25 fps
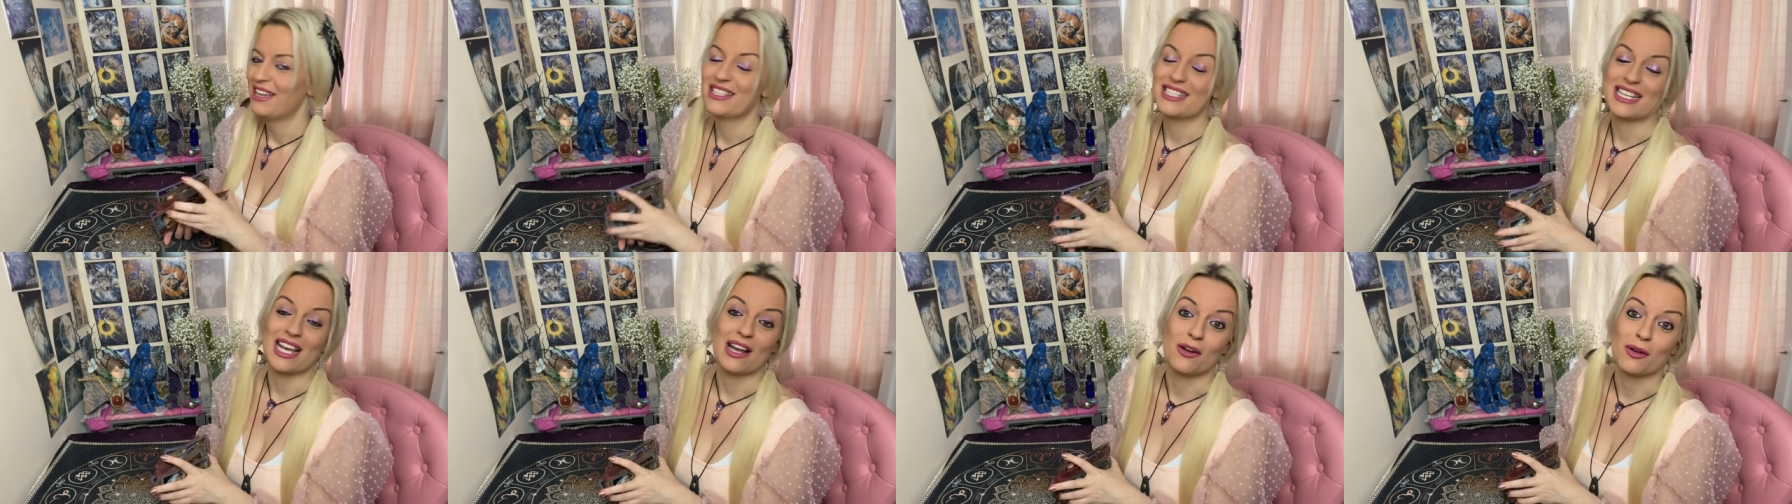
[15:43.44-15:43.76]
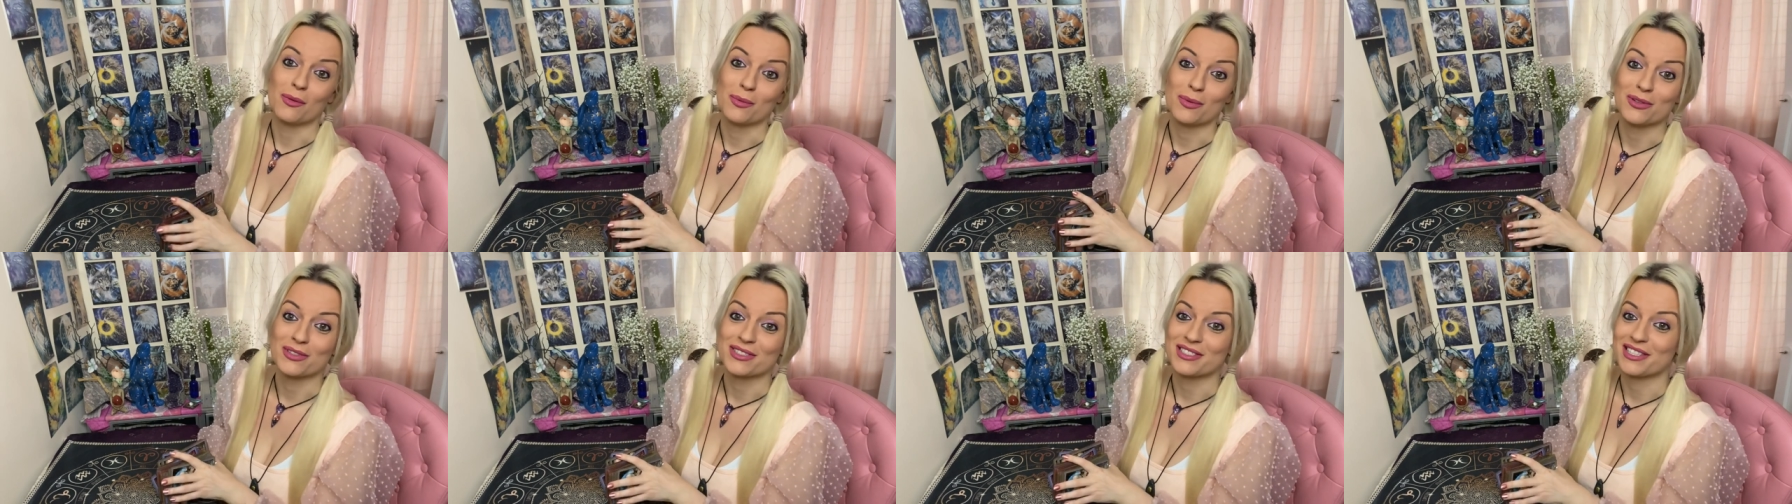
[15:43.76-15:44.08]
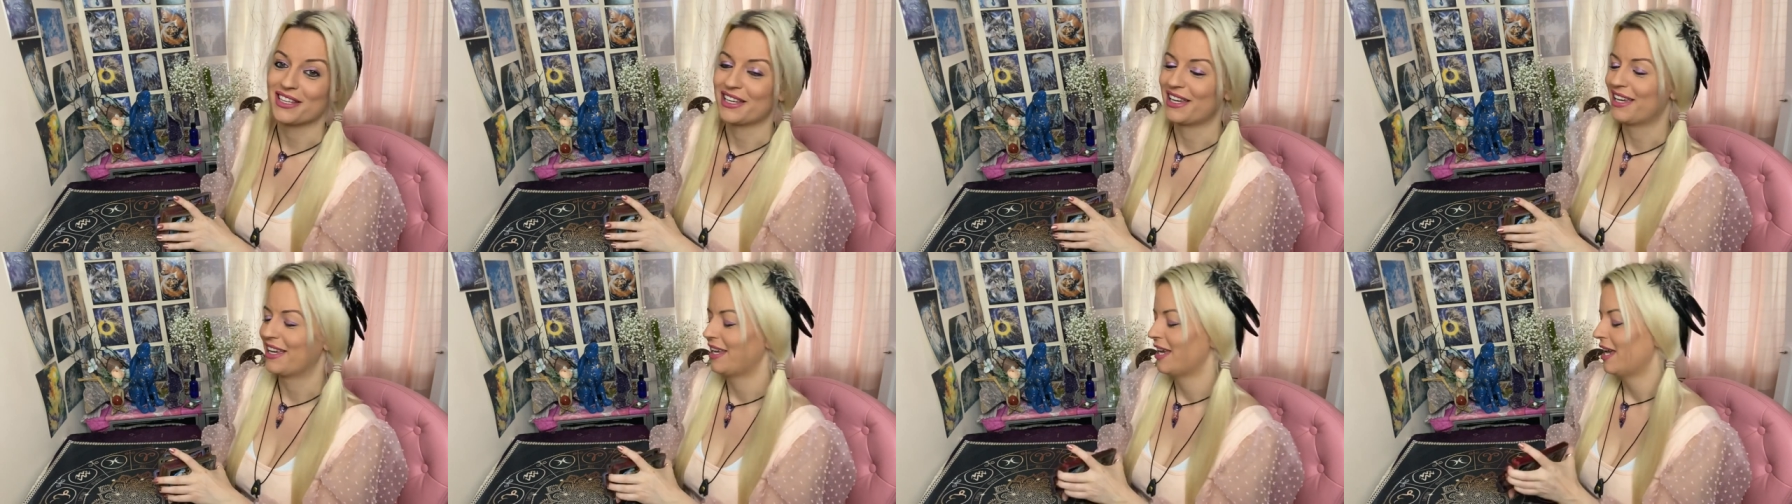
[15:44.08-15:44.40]
Terrible
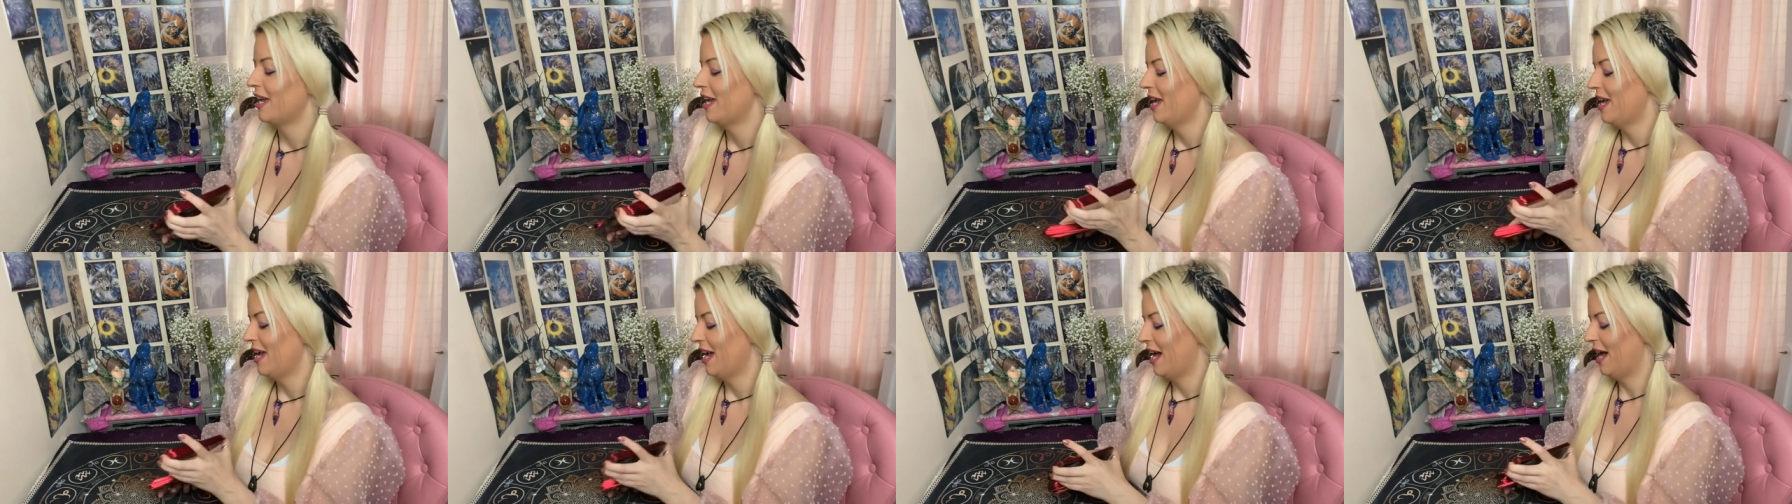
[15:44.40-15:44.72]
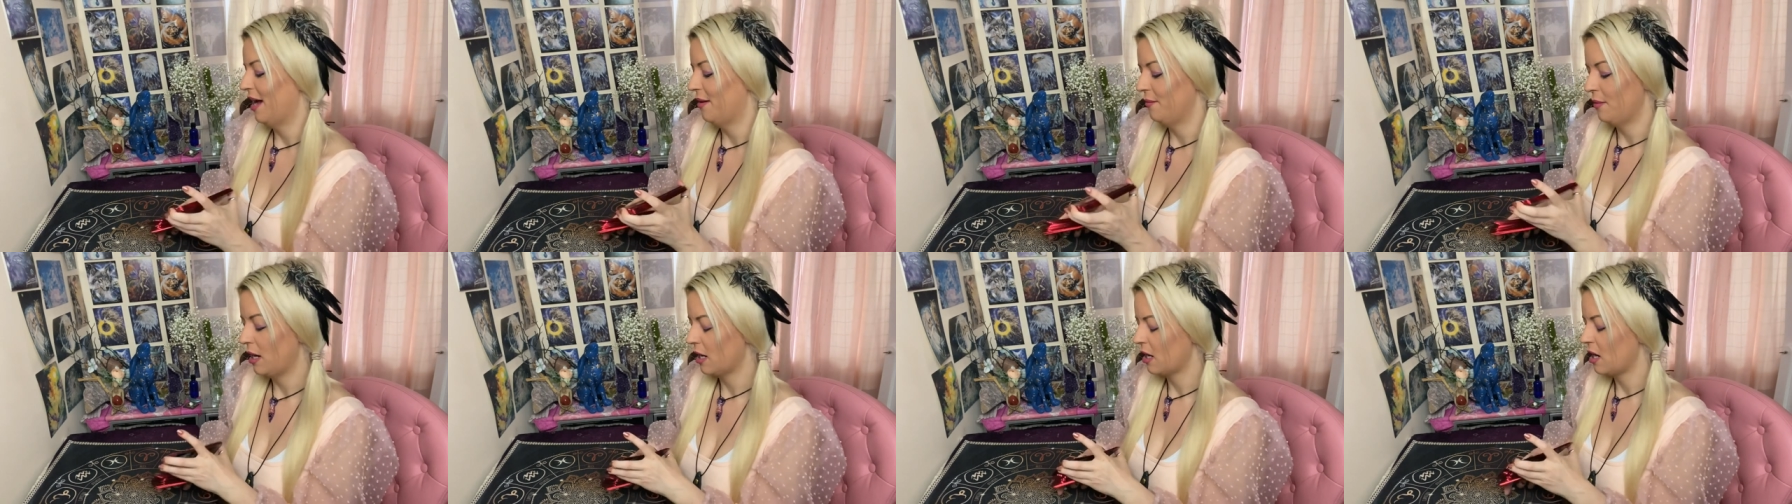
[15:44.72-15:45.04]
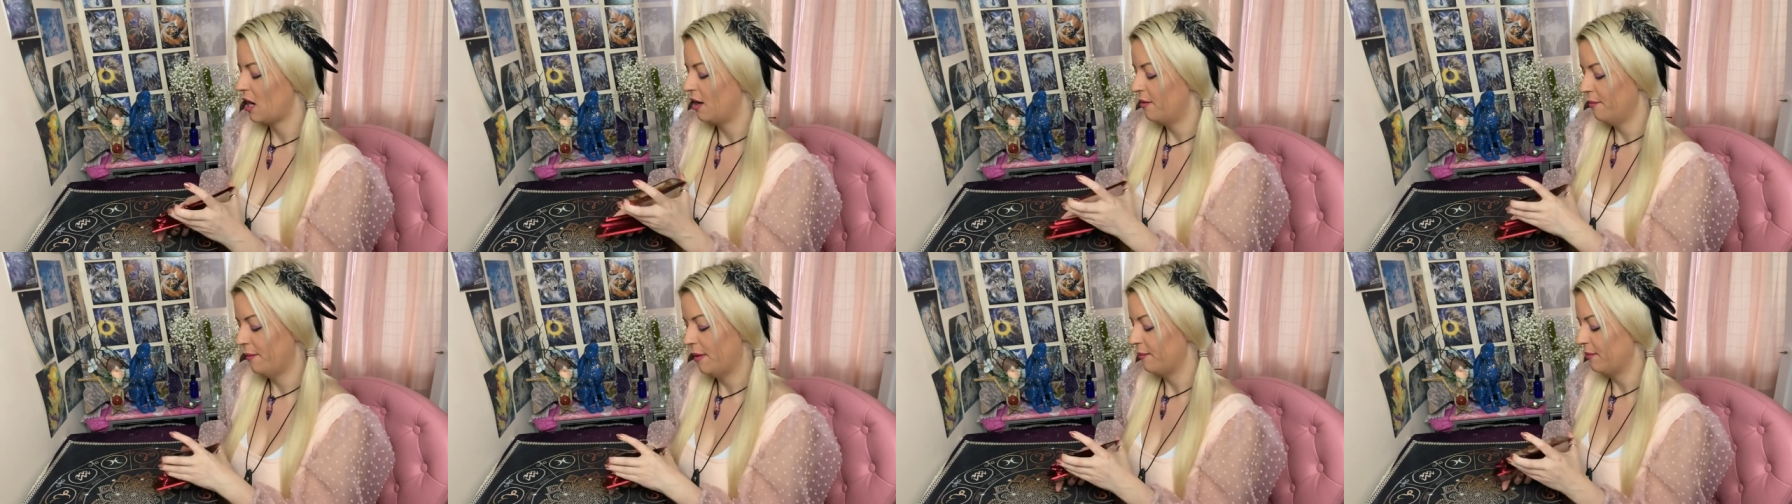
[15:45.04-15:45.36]
singing. I
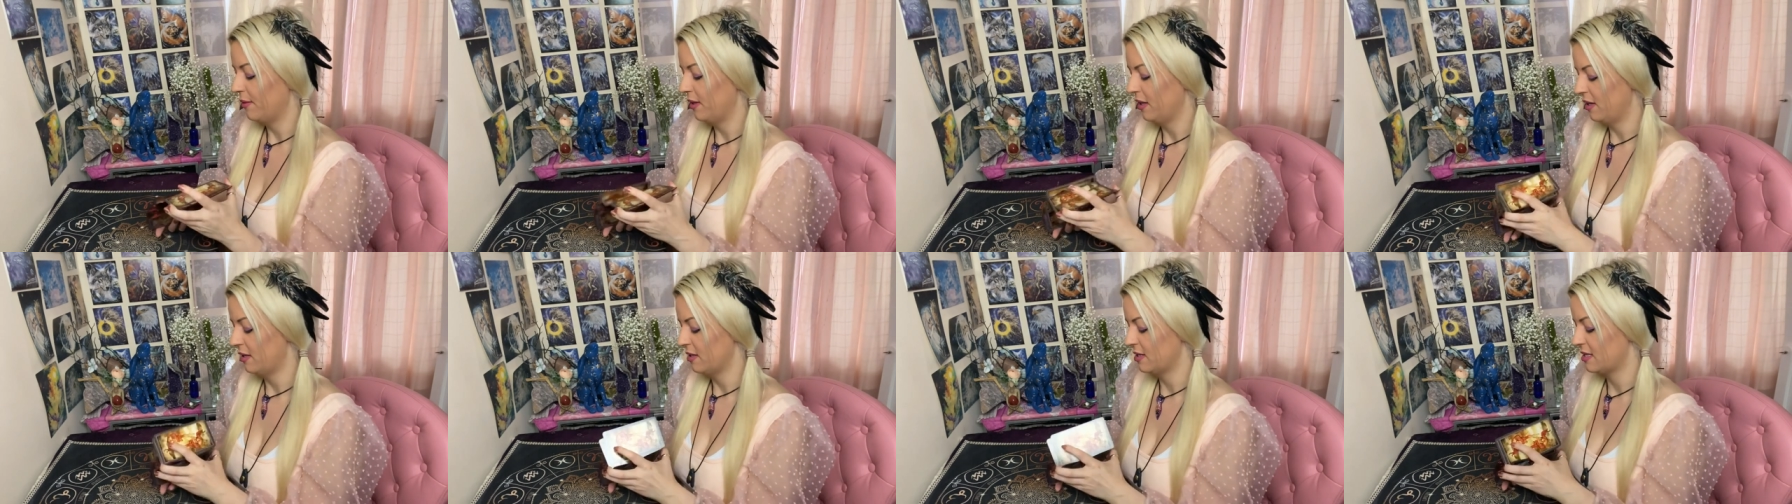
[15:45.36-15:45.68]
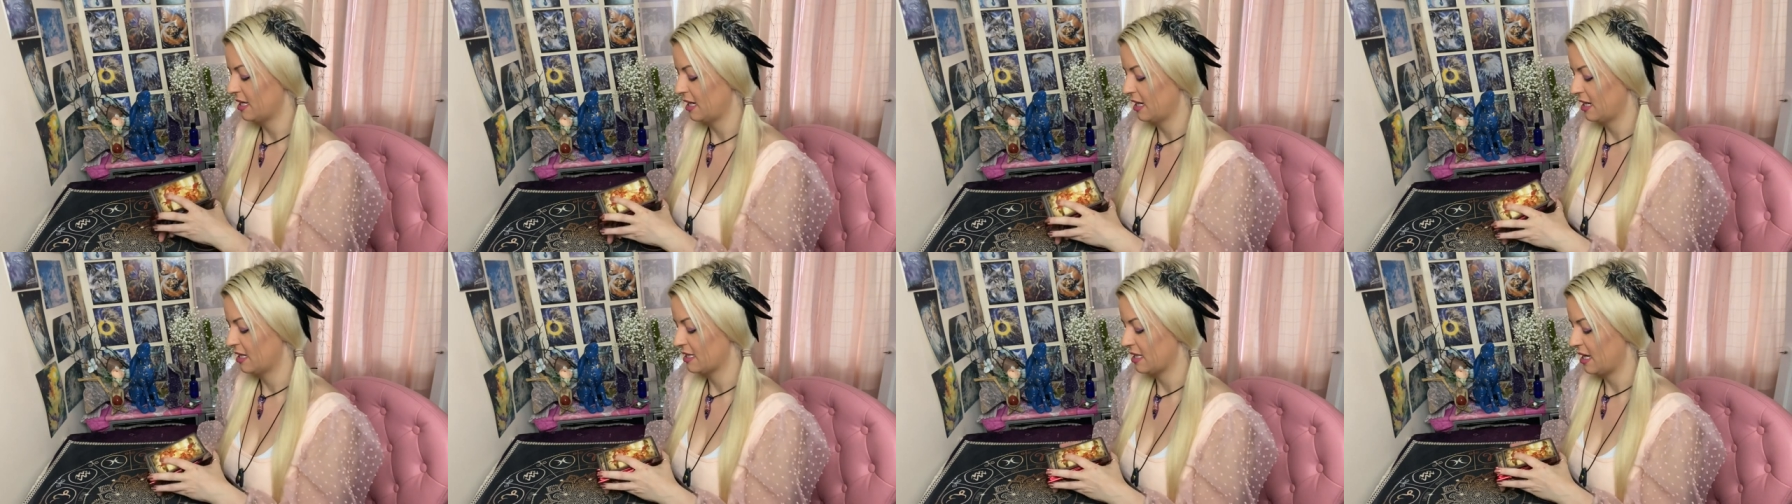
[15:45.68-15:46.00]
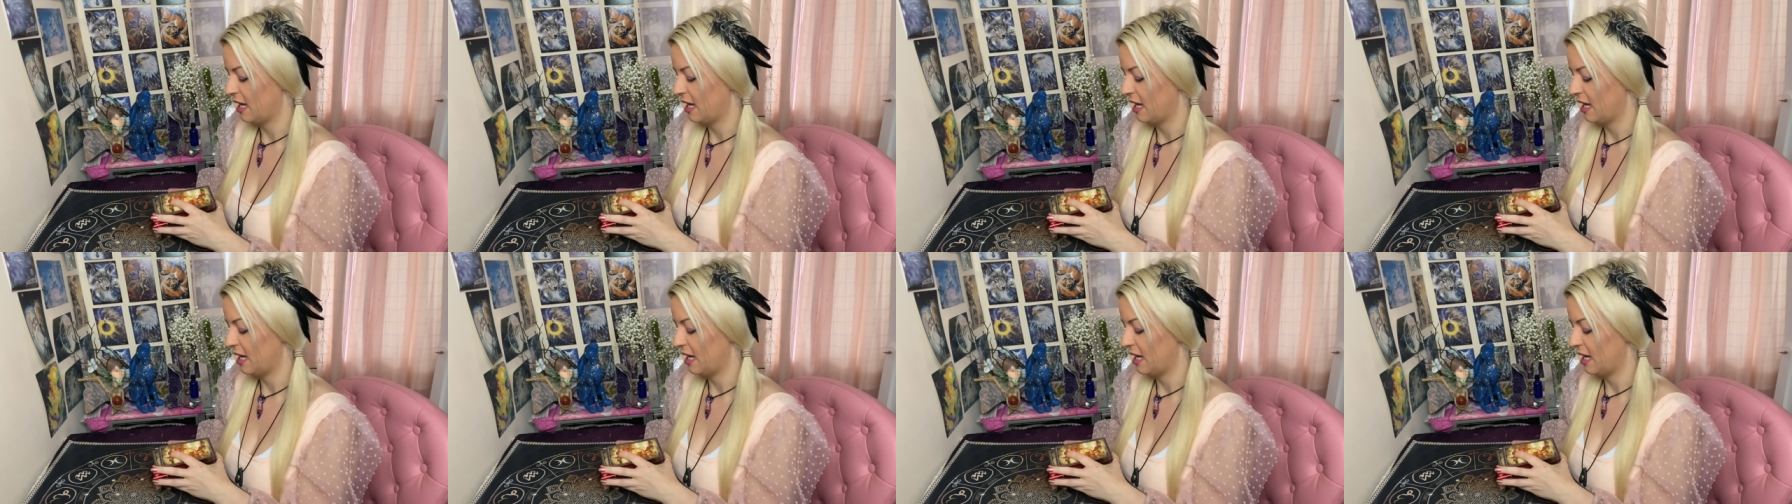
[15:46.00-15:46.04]
can't remember who sings